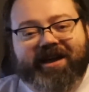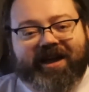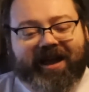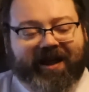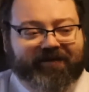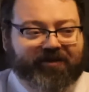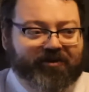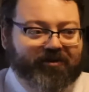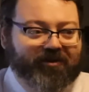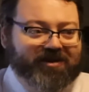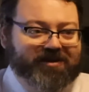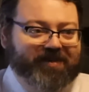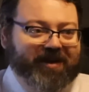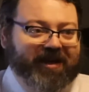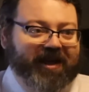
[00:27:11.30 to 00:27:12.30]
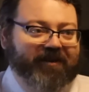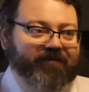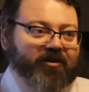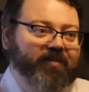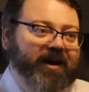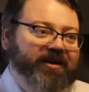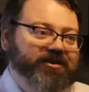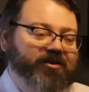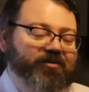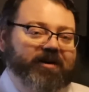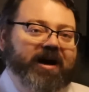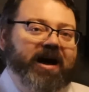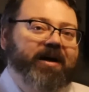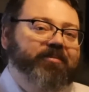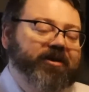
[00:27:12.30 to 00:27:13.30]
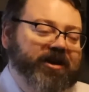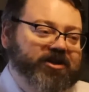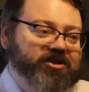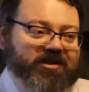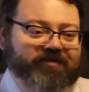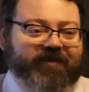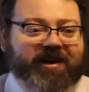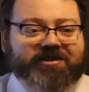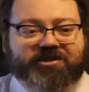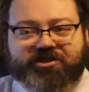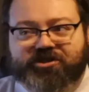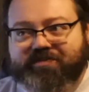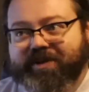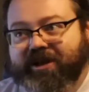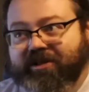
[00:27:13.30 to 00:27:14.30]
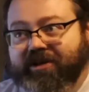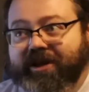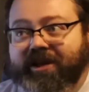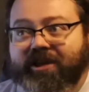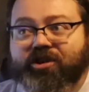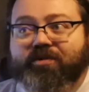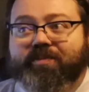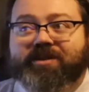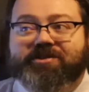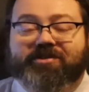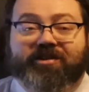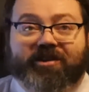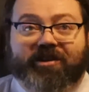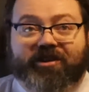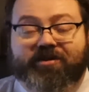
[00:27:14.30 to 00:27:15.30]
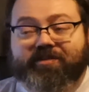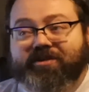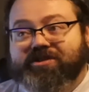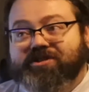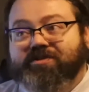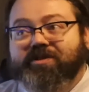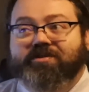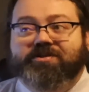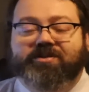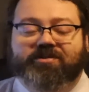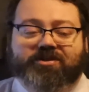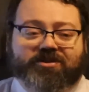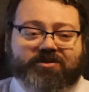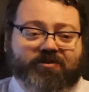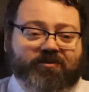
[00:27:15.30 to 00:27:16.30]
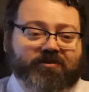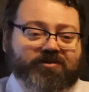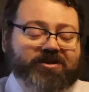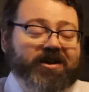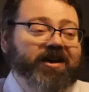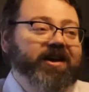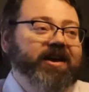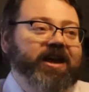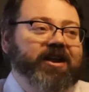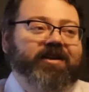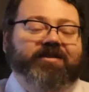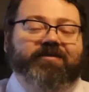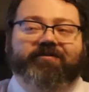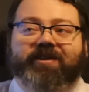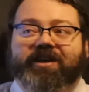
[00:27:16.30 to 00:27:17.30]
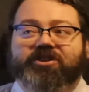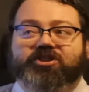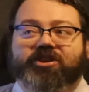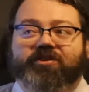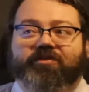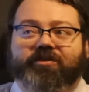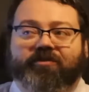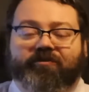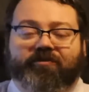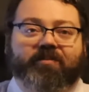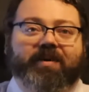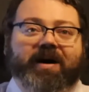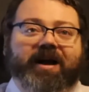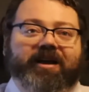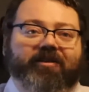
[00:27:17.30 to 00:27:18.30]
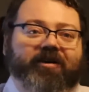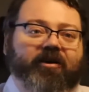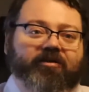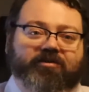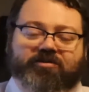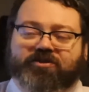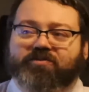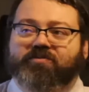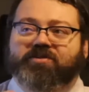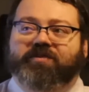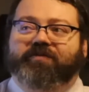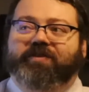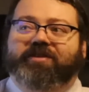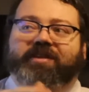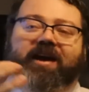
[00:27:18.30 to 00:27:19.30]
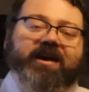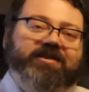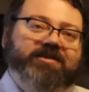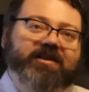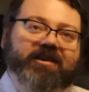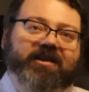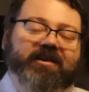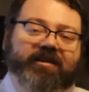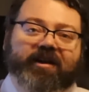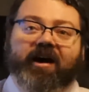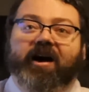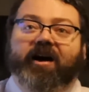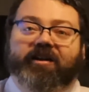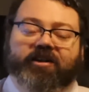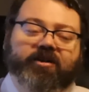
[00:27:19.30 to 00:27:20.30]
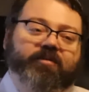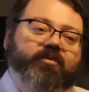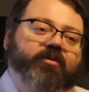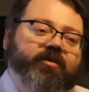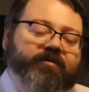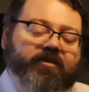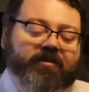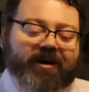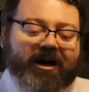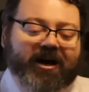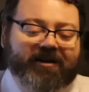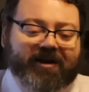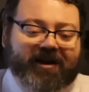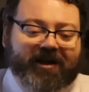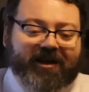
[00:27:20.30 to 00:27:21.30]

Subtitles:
And if you're going to make a robot to go operate each of these devices, you make it look like a human, so that a human could still use those tools. You don't have to re-engineer your robot, all your tools to fit that non-humanoid robot.